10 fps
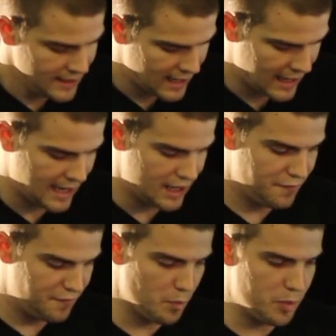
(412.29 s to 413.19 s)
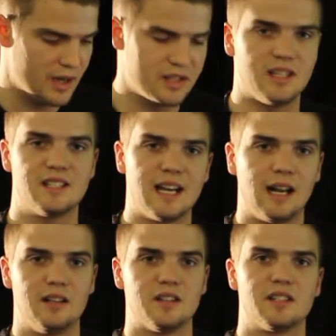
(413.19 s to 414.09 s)
The footprint is
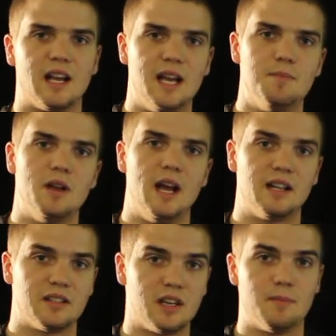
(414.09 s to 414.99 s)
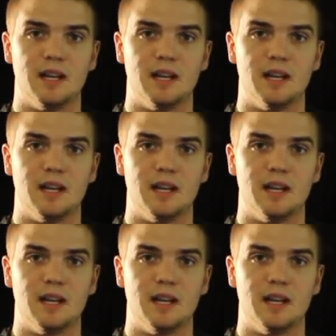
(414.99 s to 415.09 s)
exactly the same and it's going to